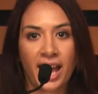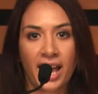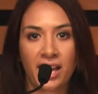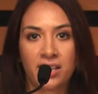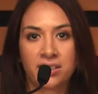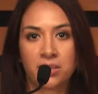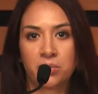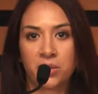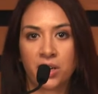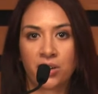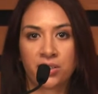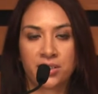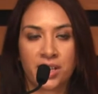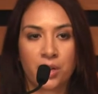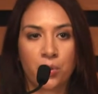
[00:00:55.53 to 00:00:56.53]
has a
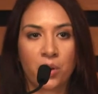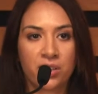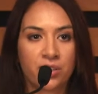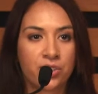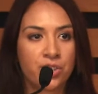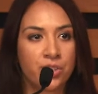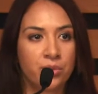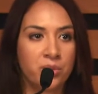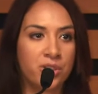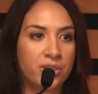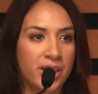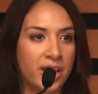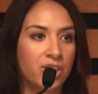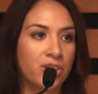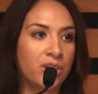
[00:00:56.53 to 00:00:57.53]
BRCA1 or 2
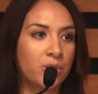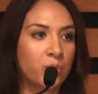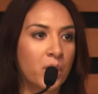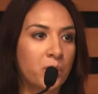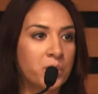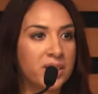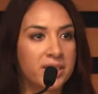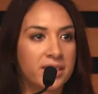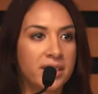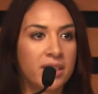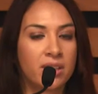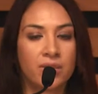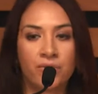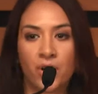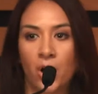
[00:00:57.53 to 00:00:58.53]
mutation when we see
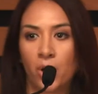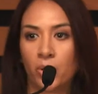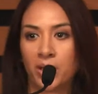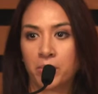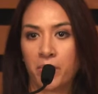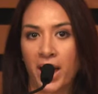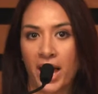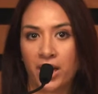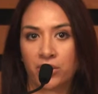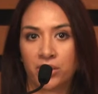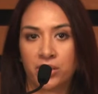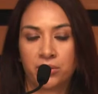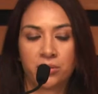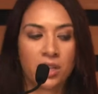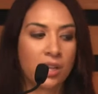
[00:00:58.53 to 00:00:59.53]
the following pattern.